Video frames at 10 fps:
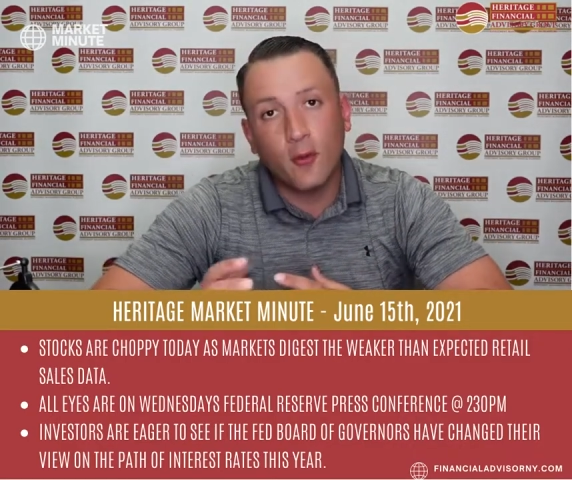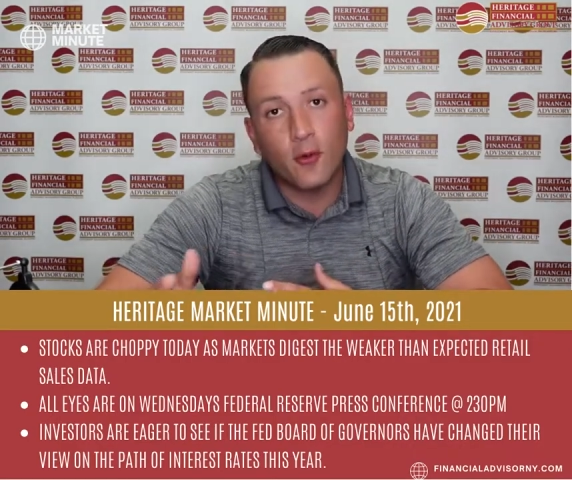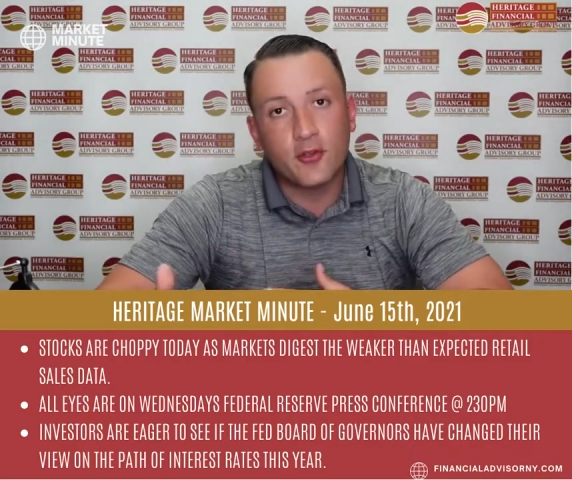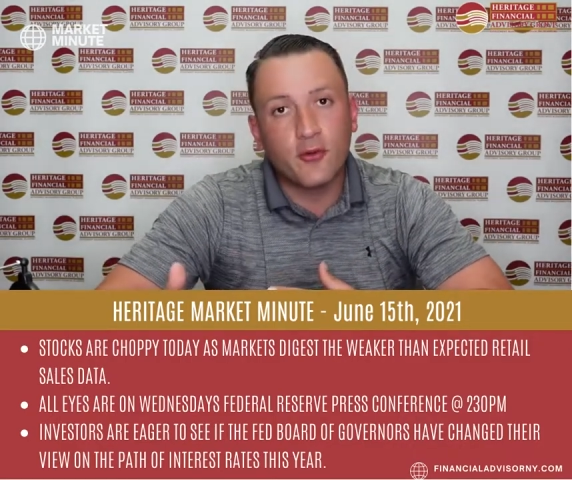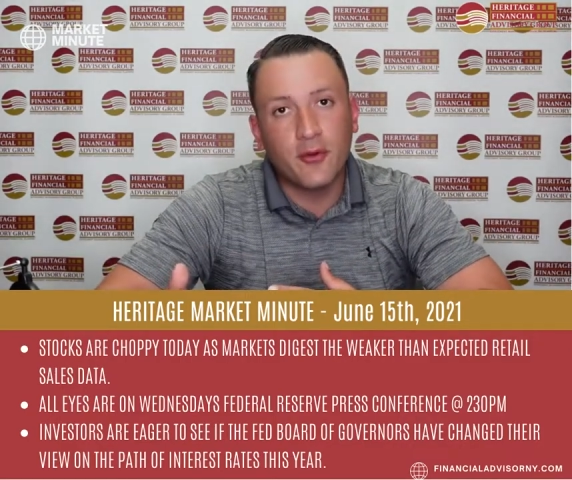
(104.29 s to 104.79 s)

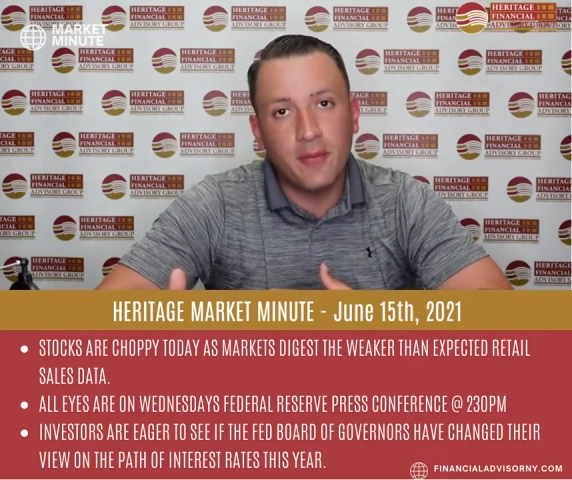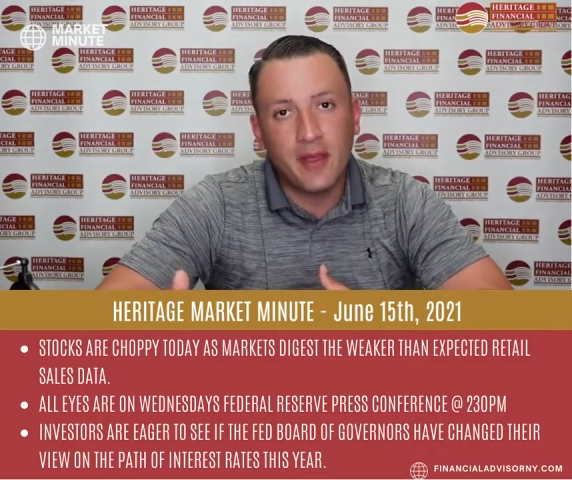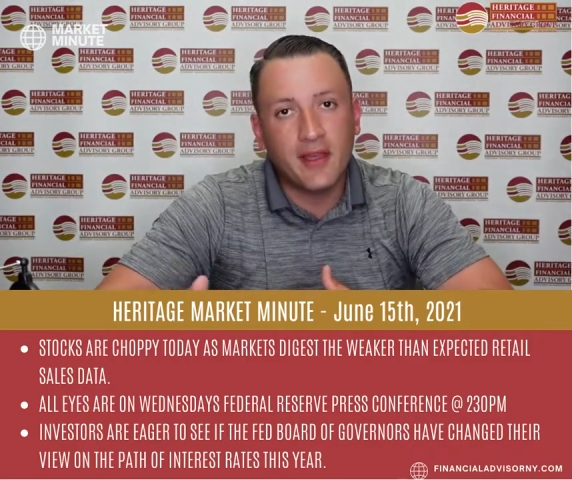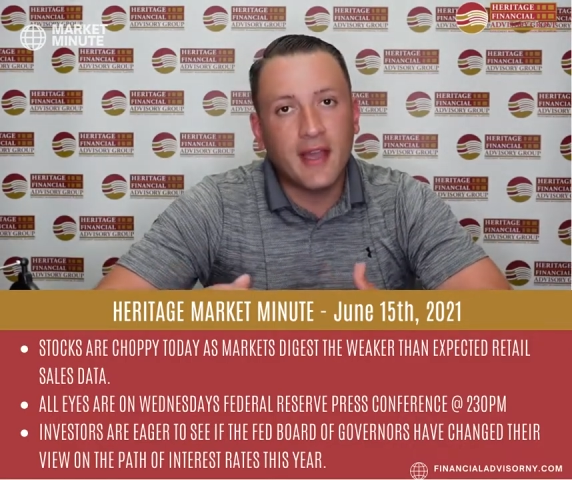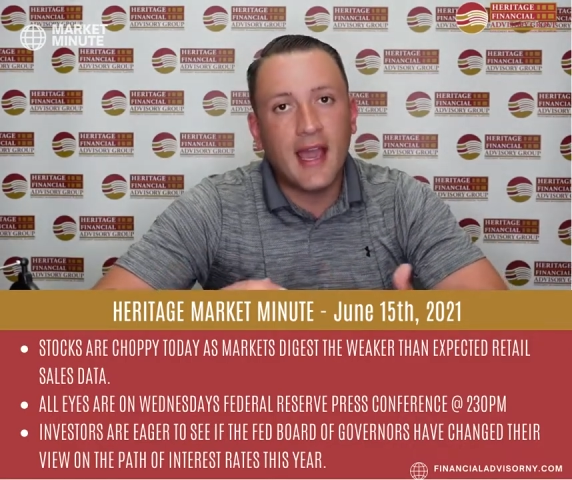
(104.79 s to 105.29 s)
which would
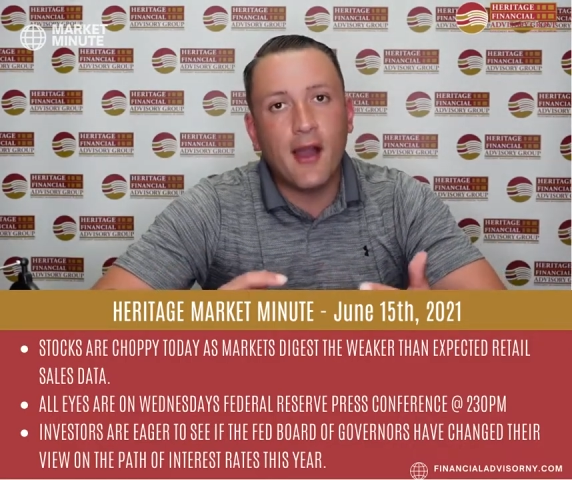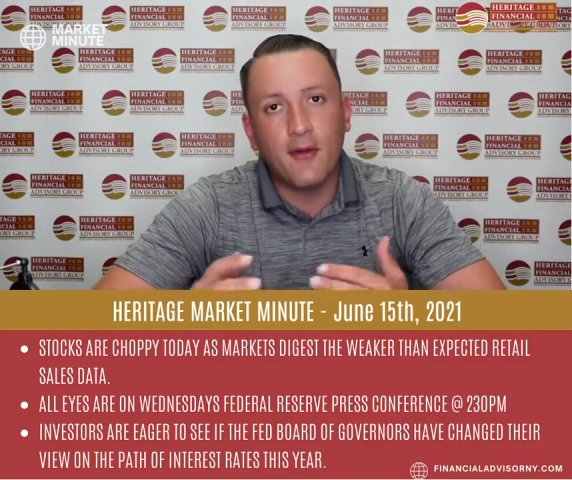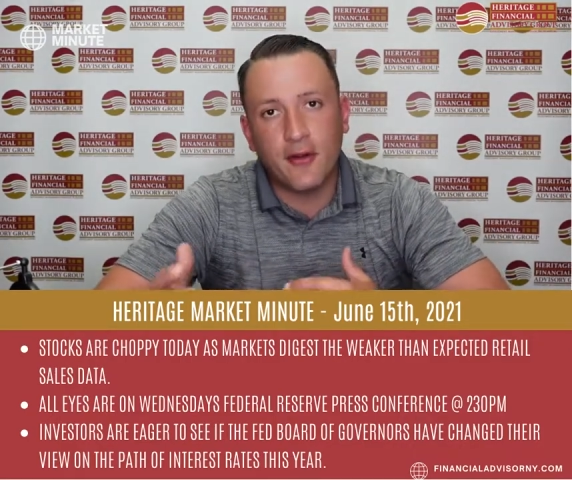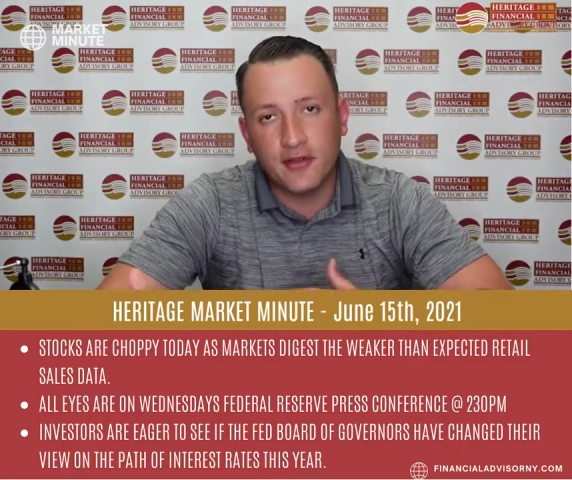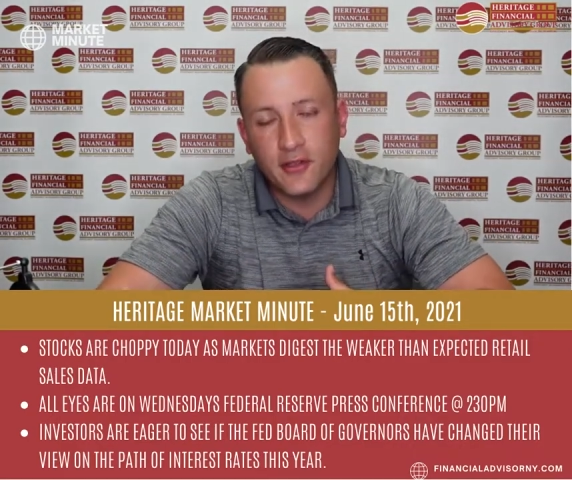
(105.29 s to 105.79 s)
be
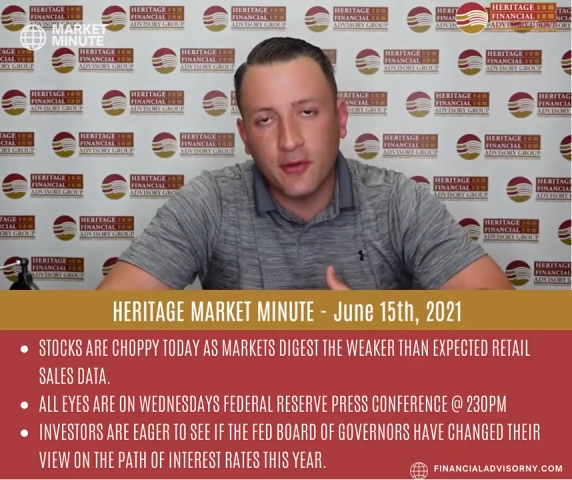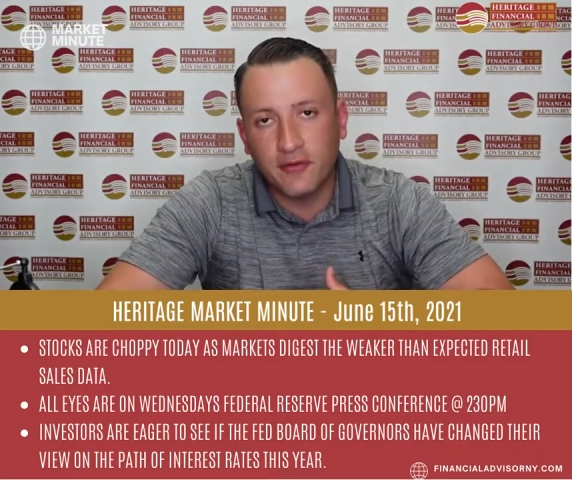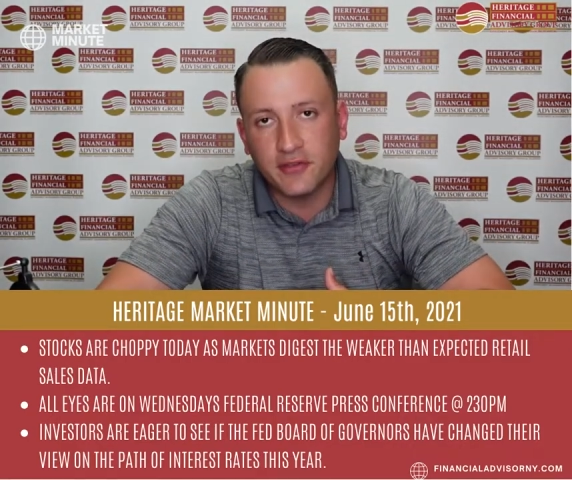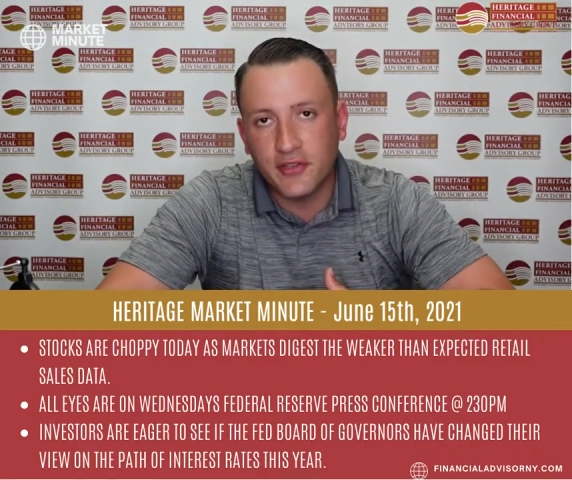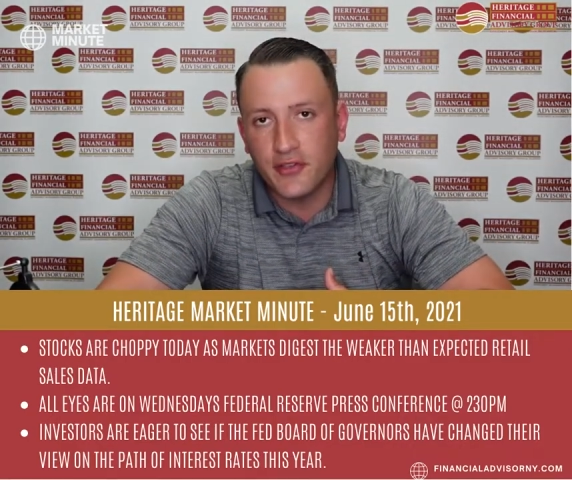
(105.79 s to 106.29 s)
counter to
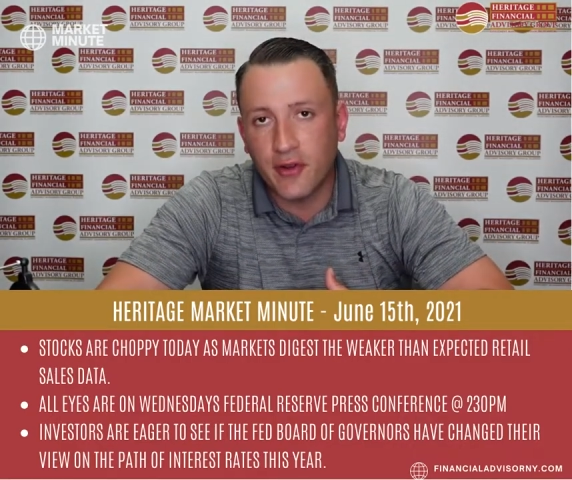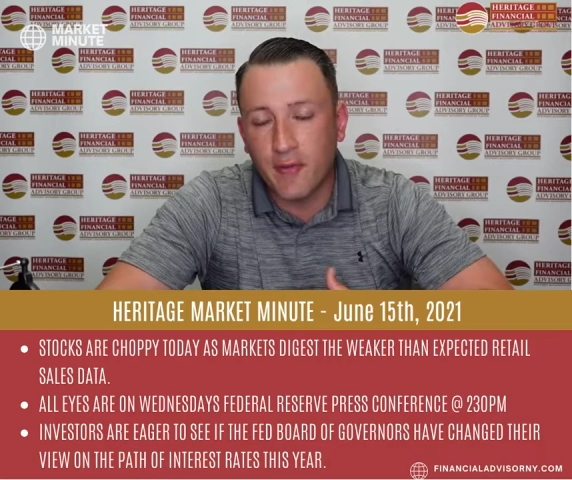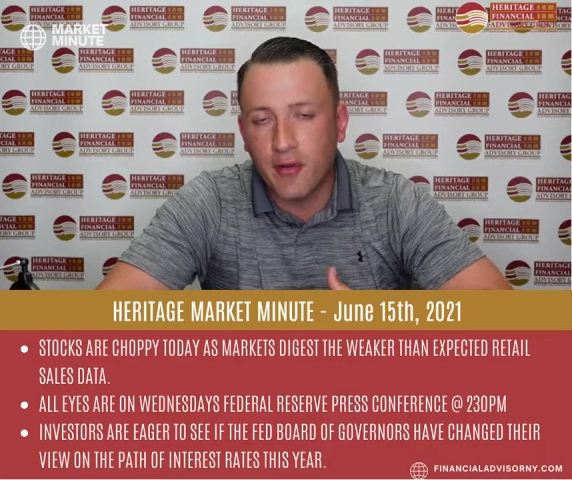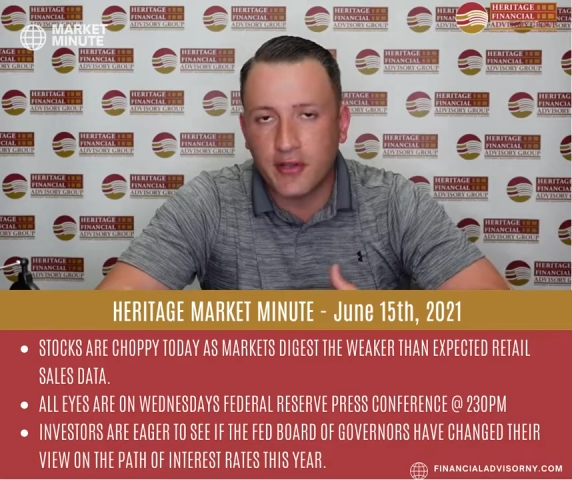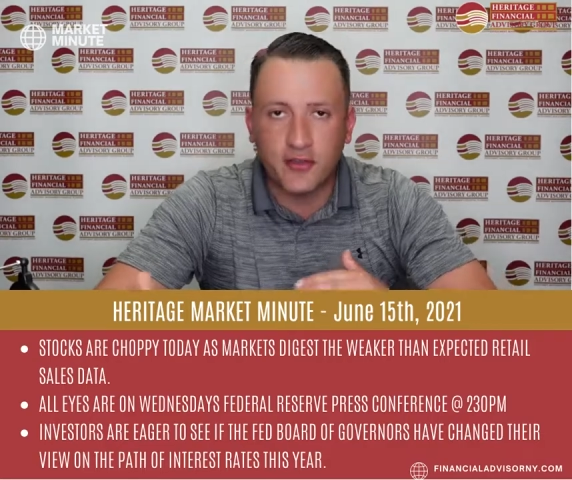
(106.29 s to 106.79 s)

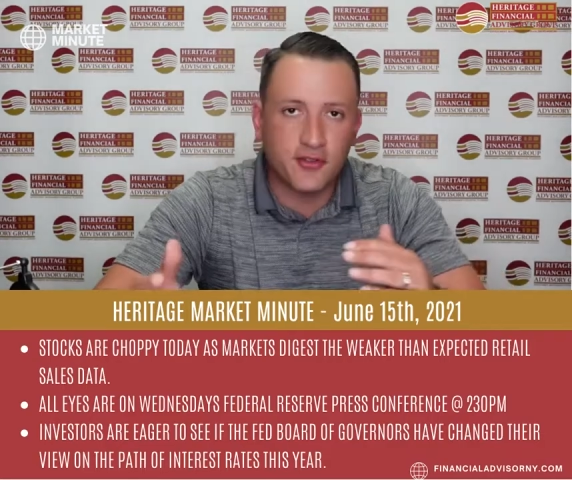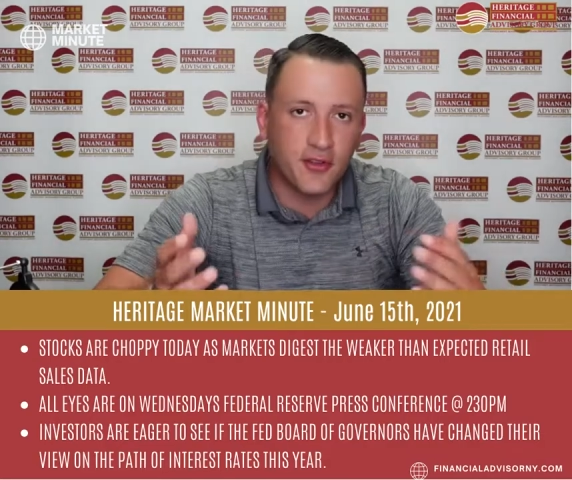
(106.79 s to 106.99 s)
inflationary pressures.